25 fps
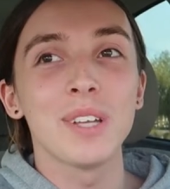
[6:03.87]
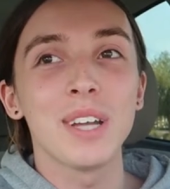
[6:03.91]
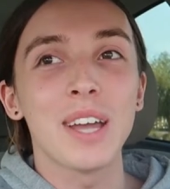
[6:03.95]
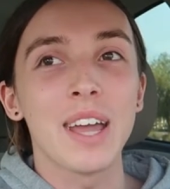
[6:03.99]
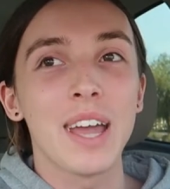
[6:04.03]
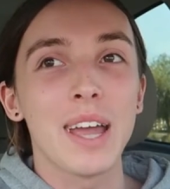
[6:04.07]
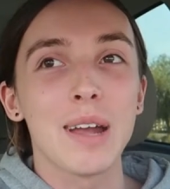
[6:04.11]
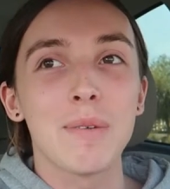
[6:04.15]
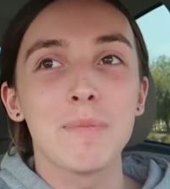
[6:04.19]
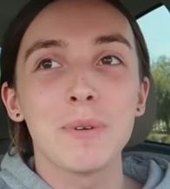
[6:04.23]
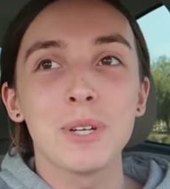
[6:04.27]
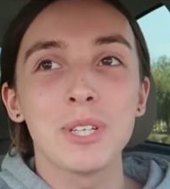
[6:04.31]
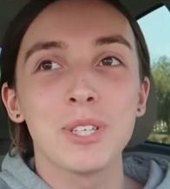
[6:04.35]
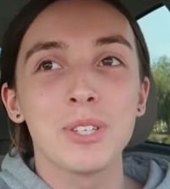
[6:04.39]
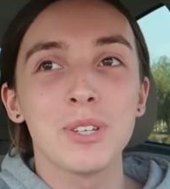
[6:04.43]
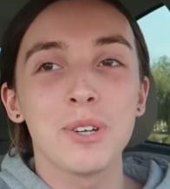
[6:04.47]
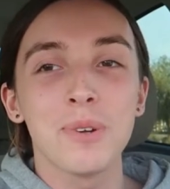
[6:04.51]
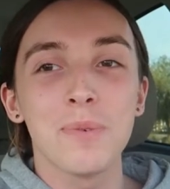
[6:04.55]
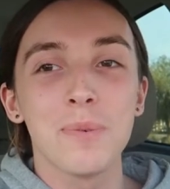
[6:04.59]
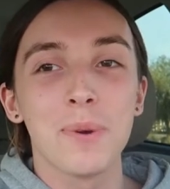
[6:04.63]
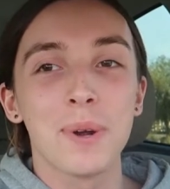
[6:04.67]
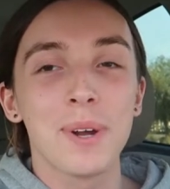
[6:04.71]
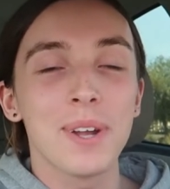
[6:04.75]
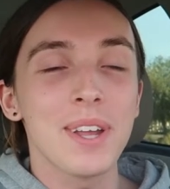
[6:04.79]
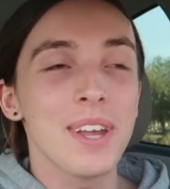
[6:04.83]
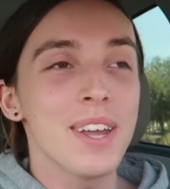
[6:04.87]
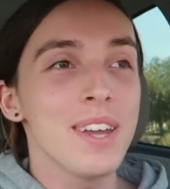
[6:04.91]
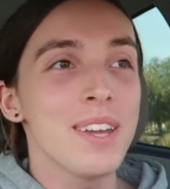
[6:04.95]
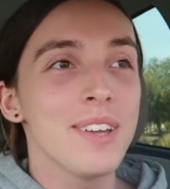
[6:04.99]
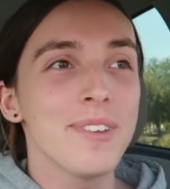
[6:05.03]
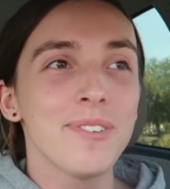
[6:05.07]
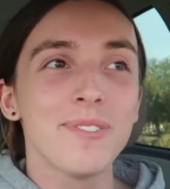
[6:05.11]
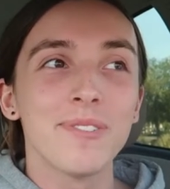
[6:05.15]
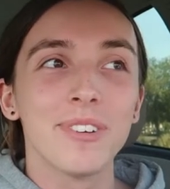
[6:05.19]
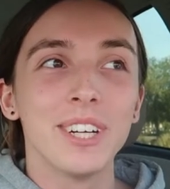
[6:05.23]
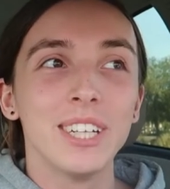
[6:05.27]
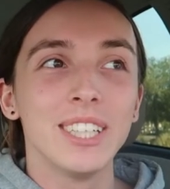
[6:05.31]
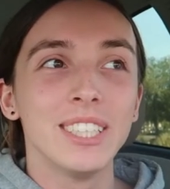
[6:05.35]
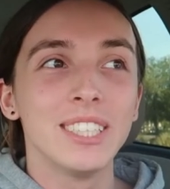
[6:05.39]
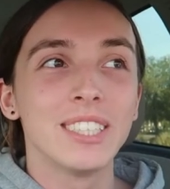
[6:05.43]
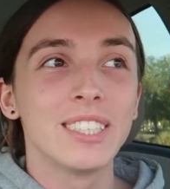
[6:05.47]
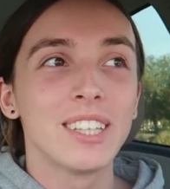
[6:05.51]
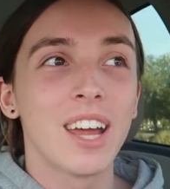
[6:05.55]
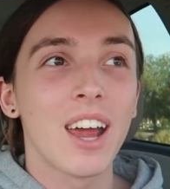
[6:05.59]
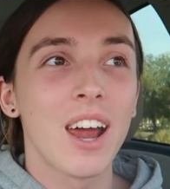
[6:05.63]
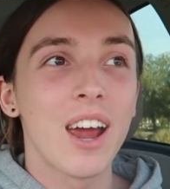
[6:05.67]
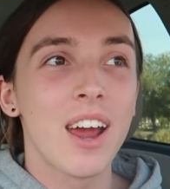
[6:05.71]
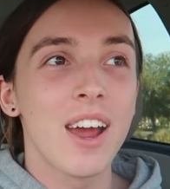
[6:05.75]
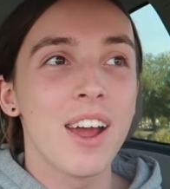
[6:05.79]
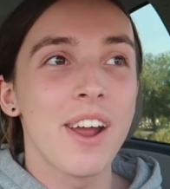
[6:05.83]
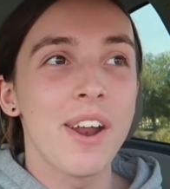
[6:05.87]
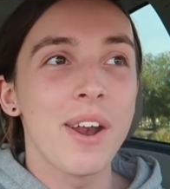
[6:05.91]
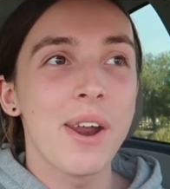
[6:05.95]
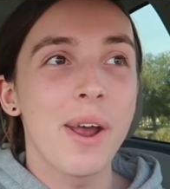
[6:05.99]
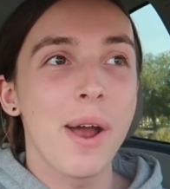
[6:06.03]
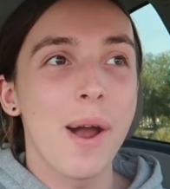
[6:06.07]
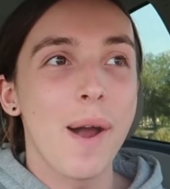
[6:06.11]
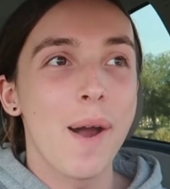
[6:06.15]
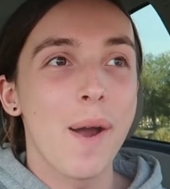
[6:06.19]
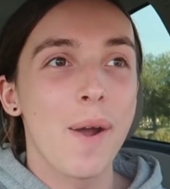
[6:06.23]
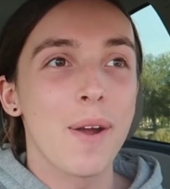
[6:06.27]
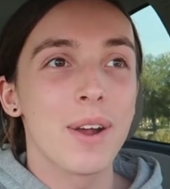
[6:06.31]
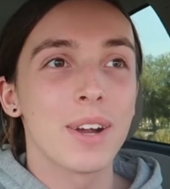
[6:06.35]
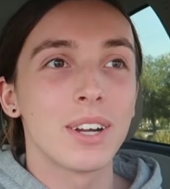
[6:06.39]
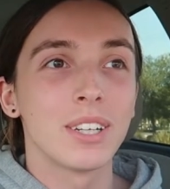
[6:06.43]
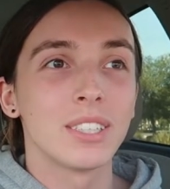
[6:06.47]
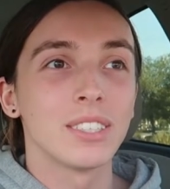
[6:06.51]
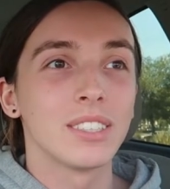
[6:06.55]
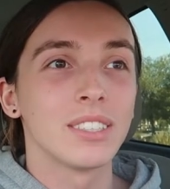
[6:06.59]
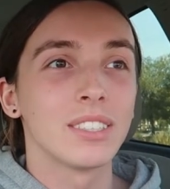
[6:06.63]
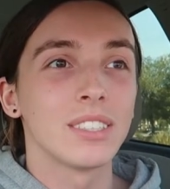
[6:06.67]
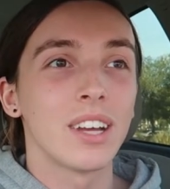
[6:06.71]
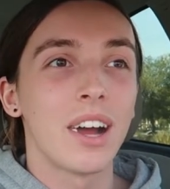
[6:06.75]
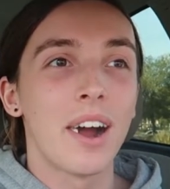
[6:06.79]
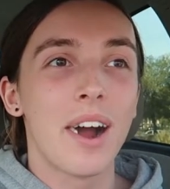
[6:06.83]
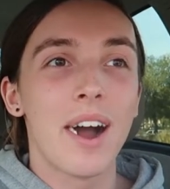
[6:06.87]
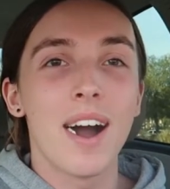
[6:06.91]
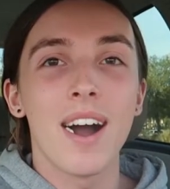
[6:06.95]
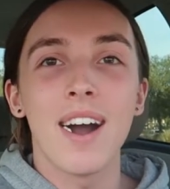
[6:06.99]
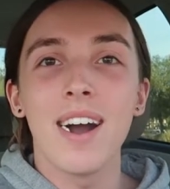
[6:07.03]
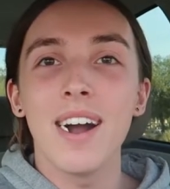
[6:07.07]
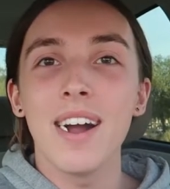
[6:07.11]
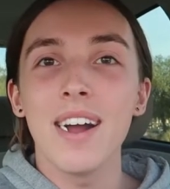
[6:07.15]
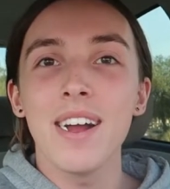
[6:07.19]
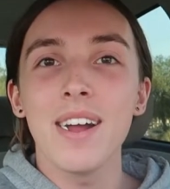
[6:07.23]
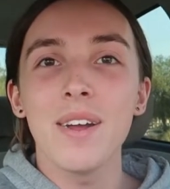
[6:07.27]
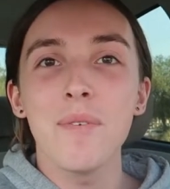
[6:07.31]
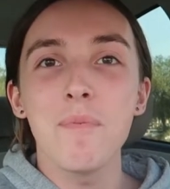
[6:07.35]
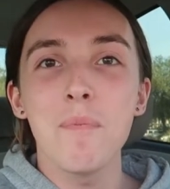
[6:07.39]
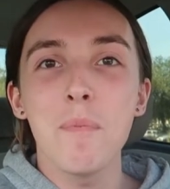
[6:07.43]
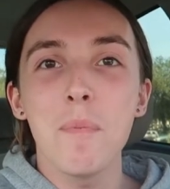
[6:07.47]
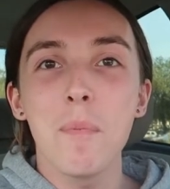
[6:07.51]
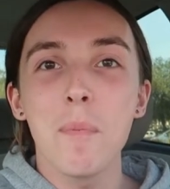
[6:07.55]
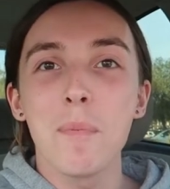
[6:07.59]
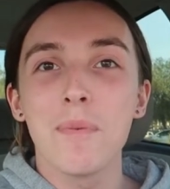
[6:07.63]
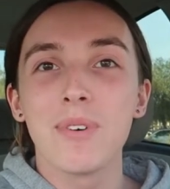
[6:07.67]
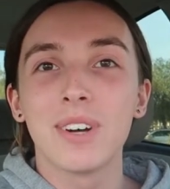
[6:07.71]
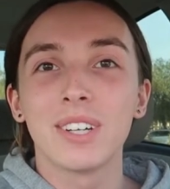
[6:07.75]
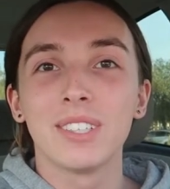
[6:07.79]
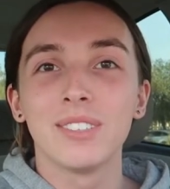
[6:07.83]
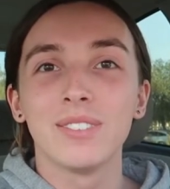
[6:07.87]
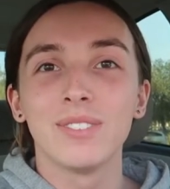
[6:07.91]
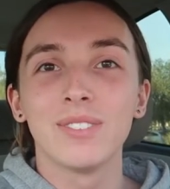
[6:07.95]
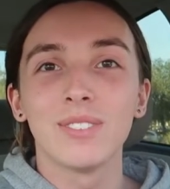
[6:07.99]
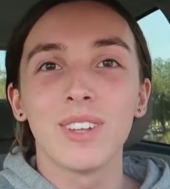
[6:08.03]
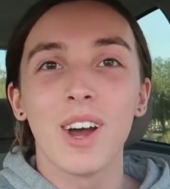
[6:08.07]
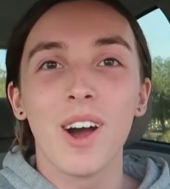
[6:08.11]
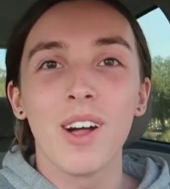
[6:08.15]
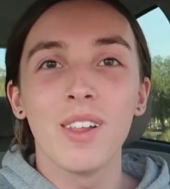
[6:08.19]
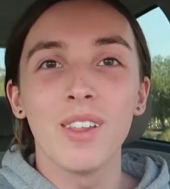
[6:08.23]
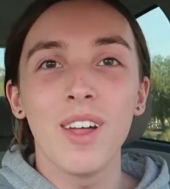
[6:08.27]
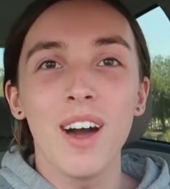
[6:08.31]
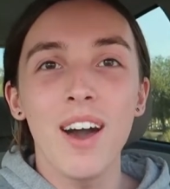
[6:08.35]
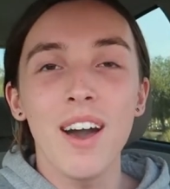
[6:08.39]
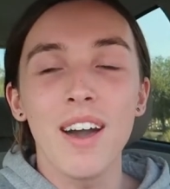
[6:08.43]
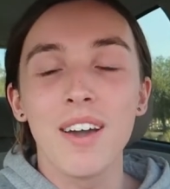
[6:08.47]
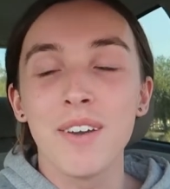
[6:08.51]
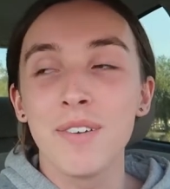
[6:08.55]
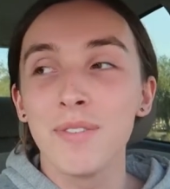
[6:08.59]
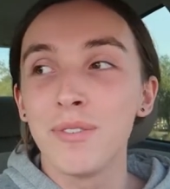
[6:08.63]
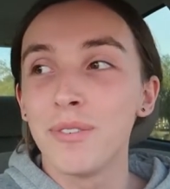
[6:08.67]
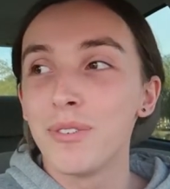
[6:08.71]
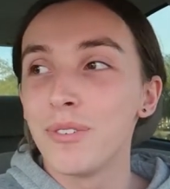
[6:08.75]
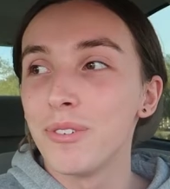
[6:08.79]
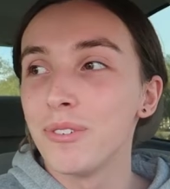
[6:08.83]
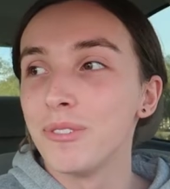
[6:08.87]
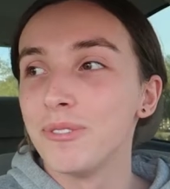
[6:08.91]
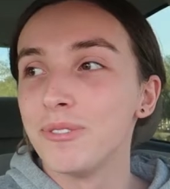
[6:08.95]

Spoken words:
The camera's still working, and I'm alive.